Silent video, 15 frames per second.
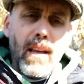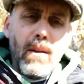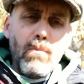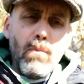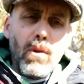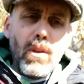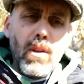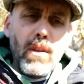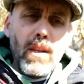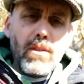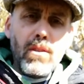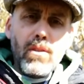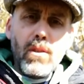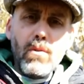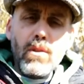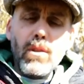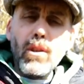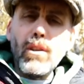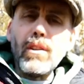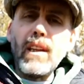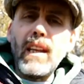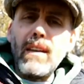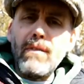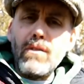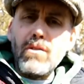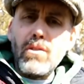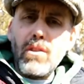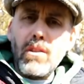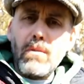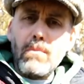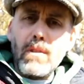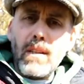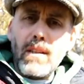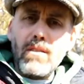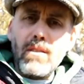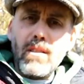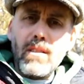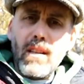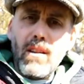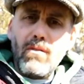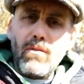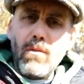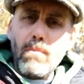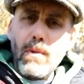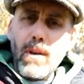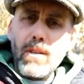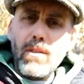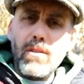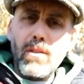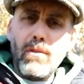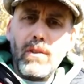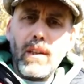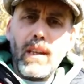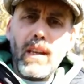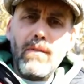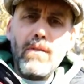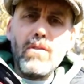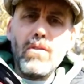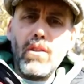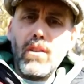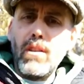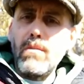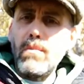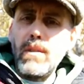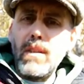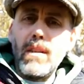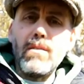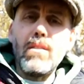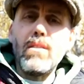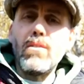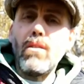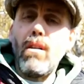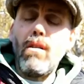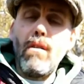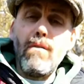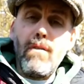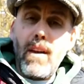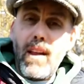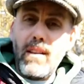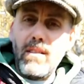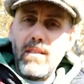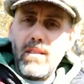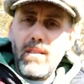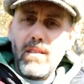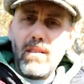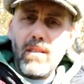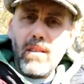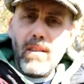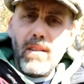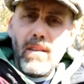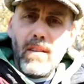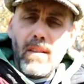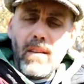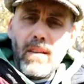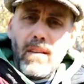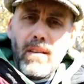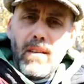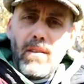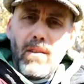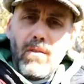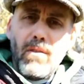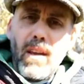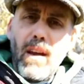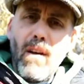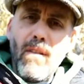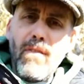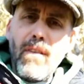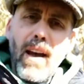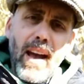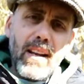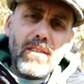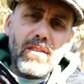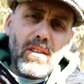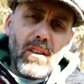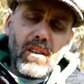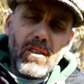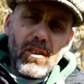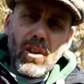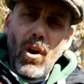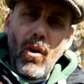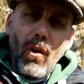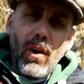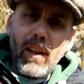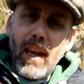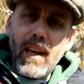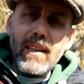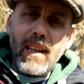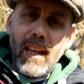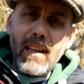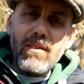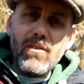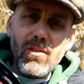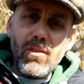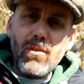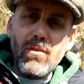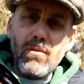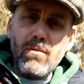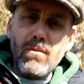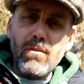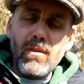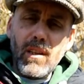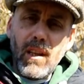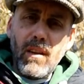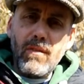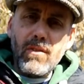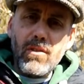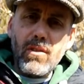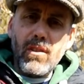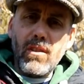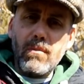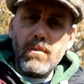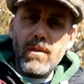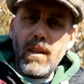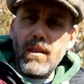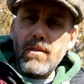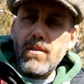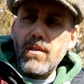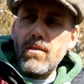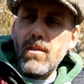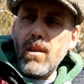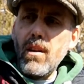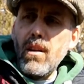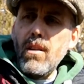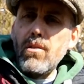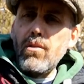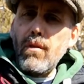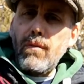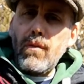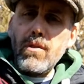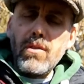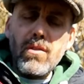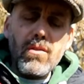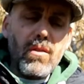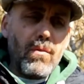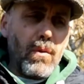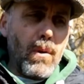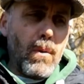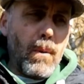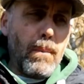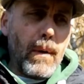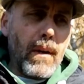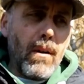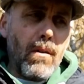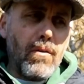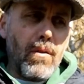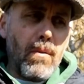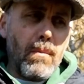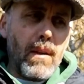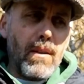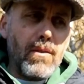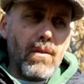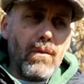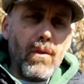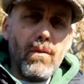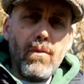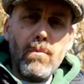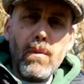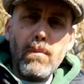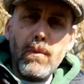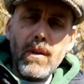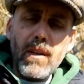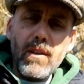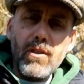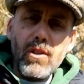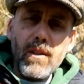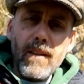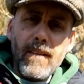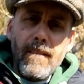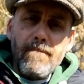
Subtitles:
then what you need to do is look at the given circumstances. Now, remind yourself, the given circumstances are events. They are facts that correlate into the given circumstances. So, for instance, if we were to pick Authur Miller's A View from a Bridge,